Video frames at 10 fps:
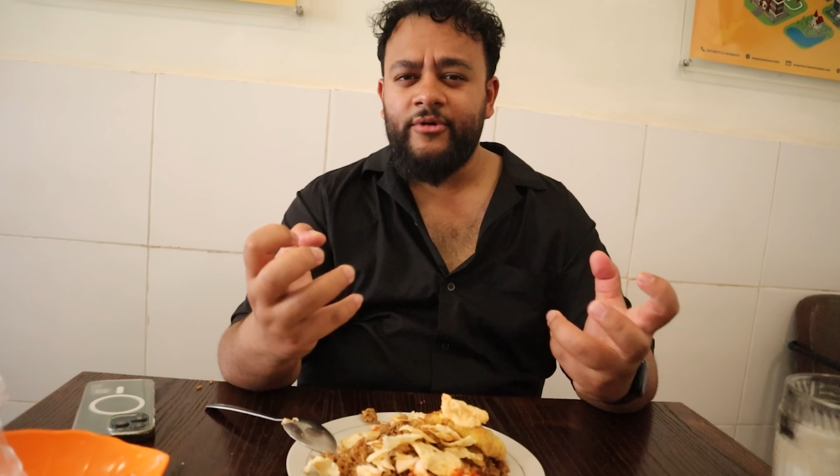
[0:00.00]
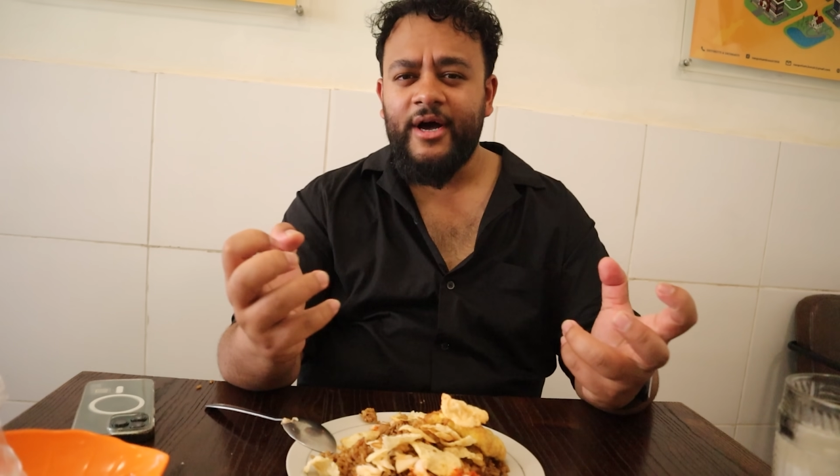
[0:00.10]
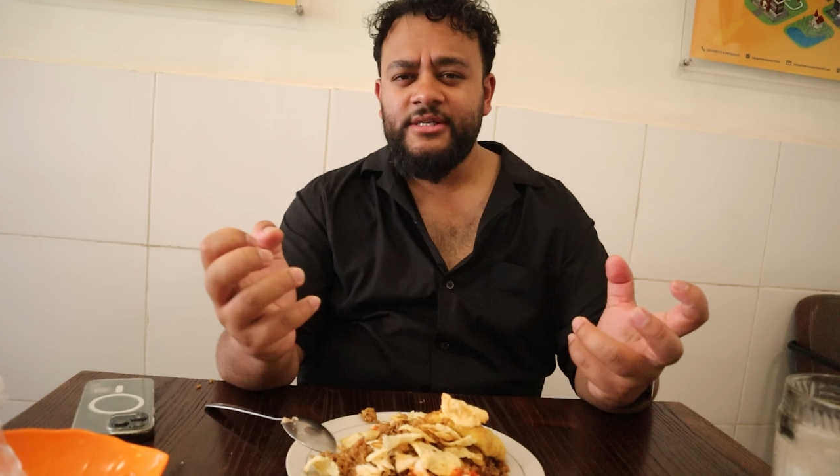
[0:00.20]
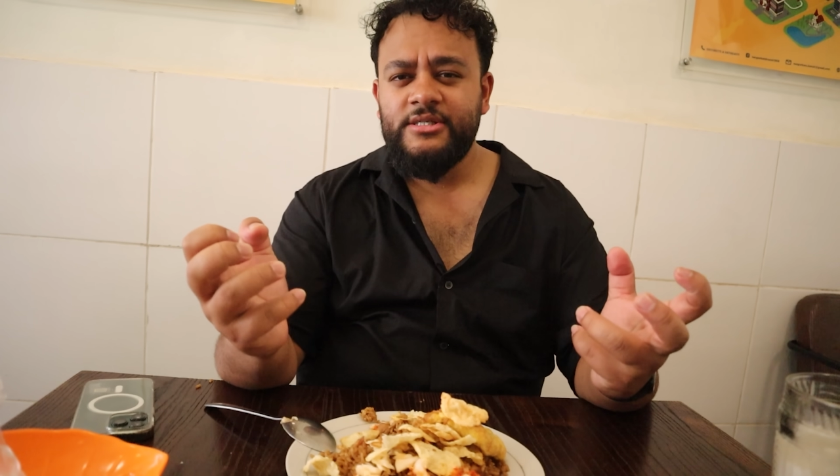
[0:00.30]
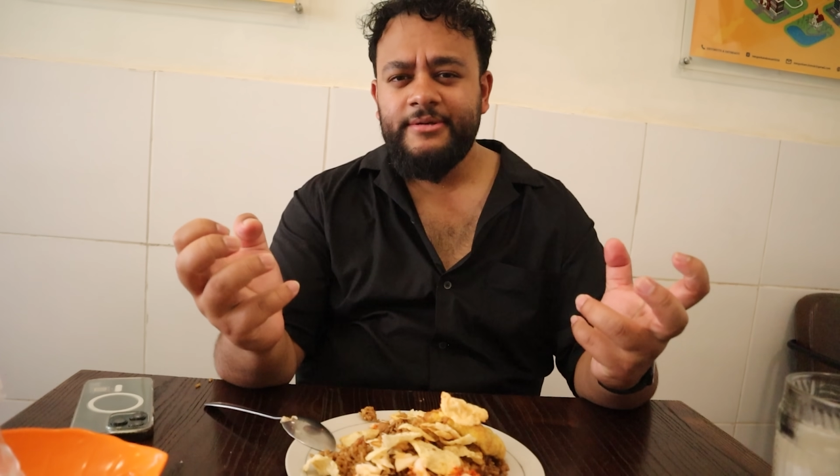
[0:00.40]

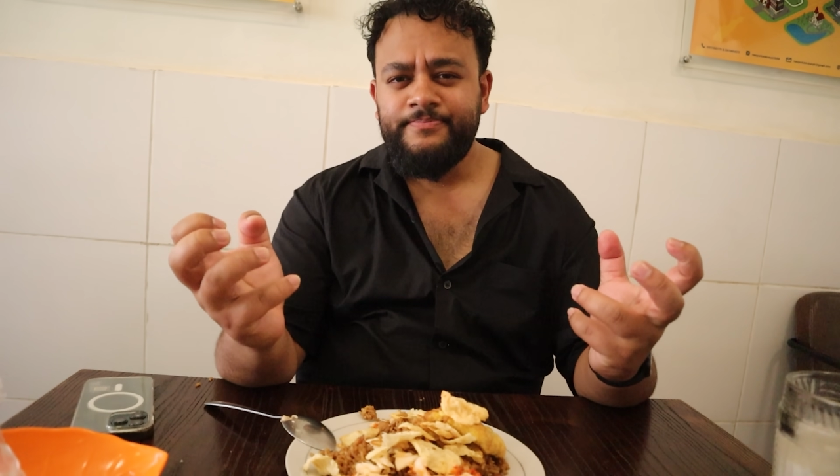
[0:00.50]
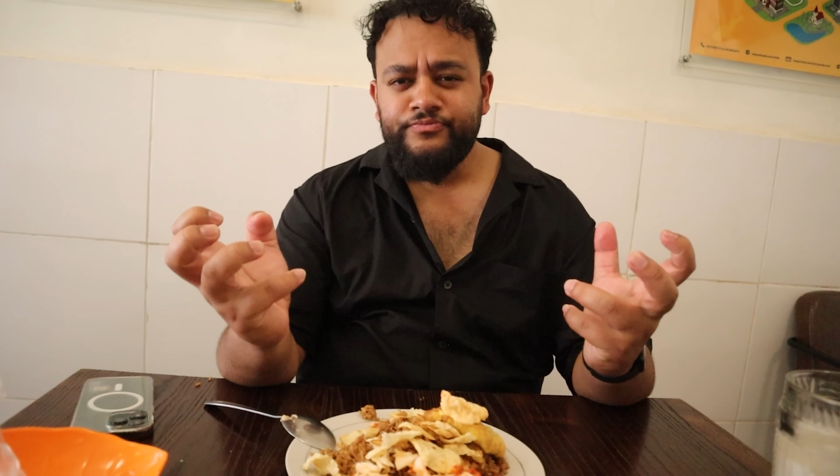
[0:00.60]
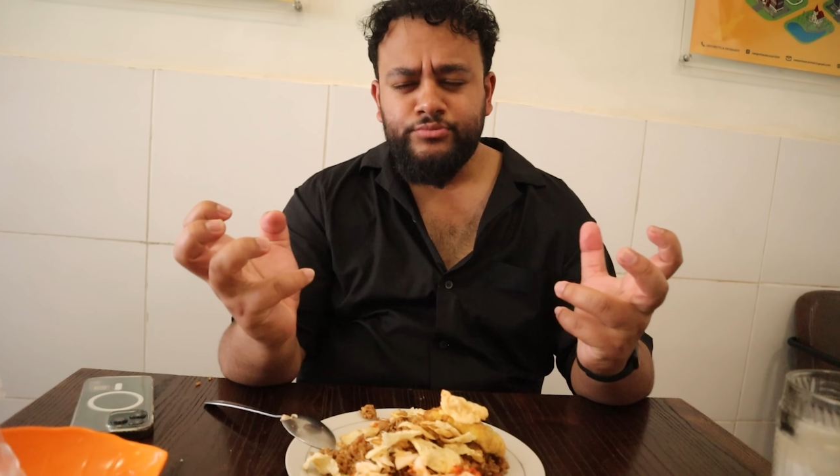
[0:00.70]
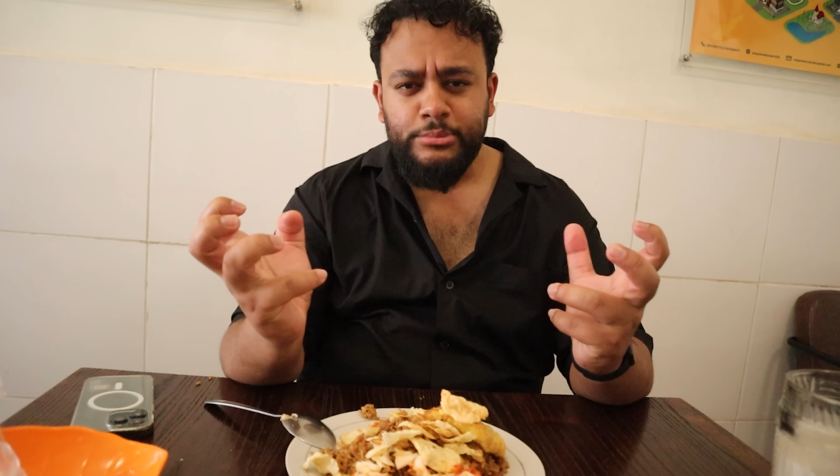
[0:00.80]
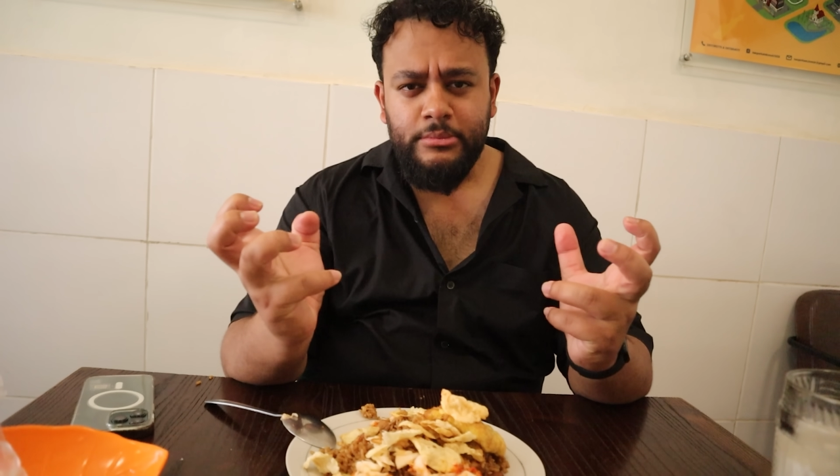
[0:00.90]
rice,
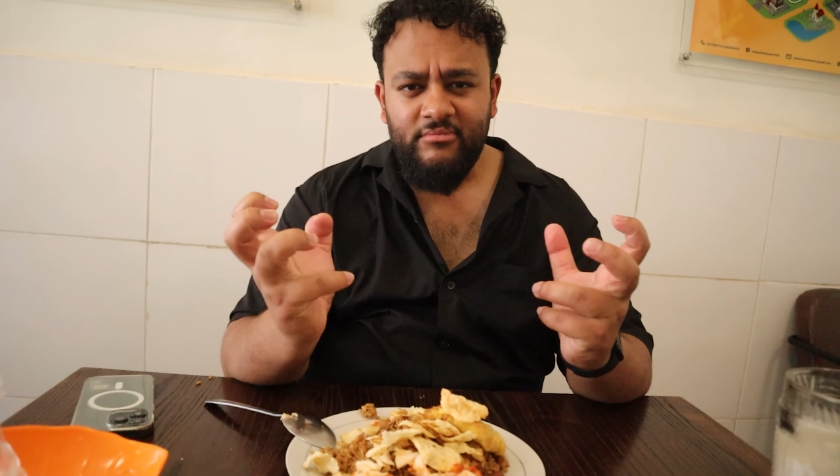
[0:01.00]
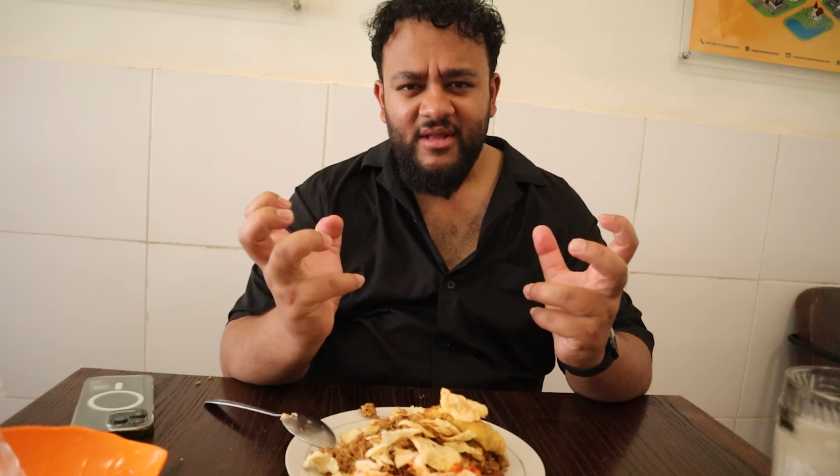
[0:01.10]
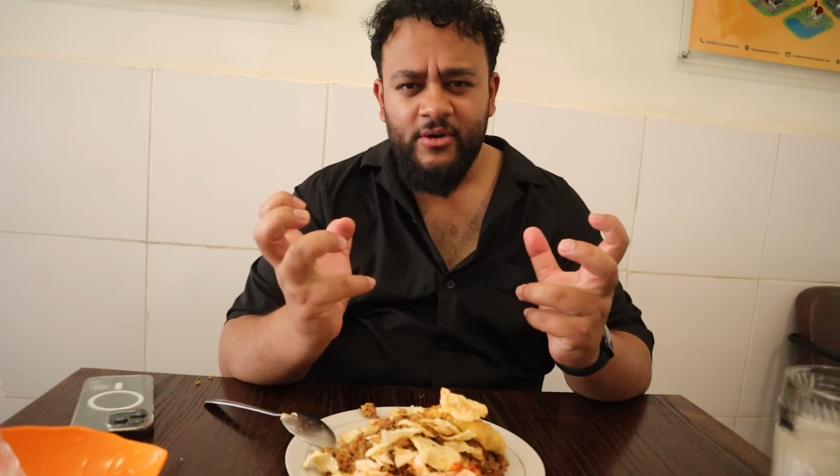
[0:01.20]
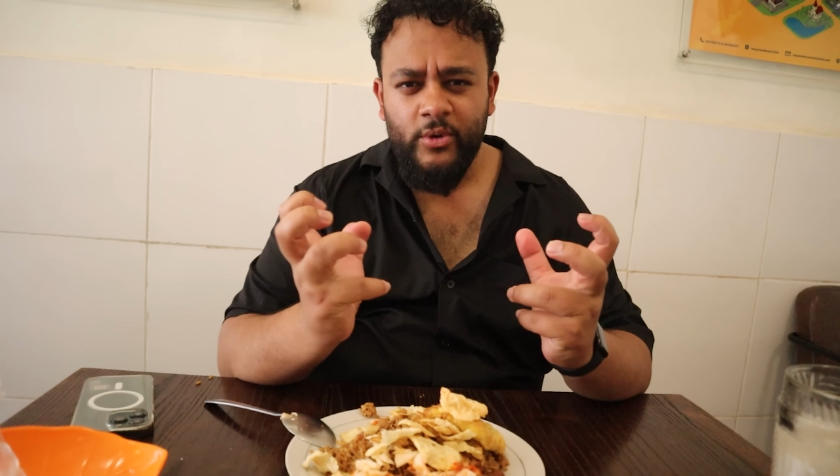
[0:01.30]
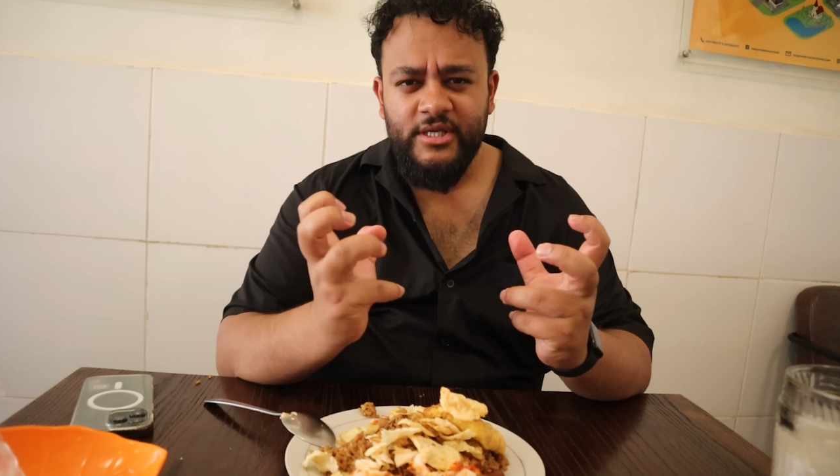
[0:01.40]
and when